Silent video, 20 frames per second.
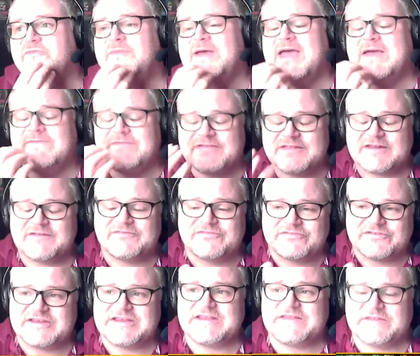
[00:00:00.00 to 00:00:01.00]
but everything I've
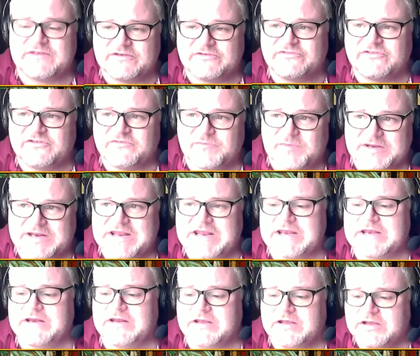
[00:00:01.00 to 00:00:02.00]
seen that she's been
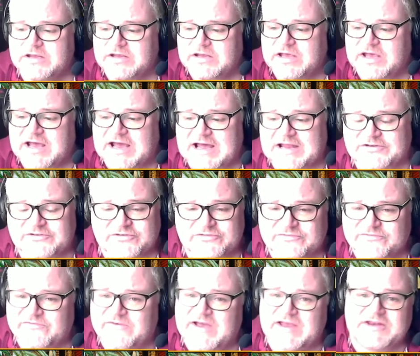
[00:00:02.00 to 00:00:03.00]
in, I just
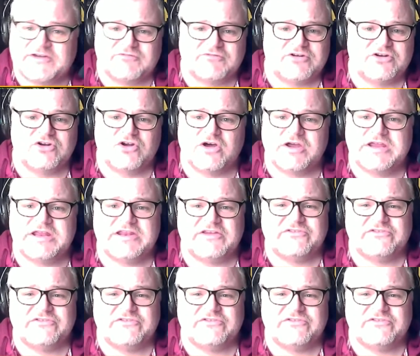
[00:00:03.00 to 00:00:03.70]
find her annoying.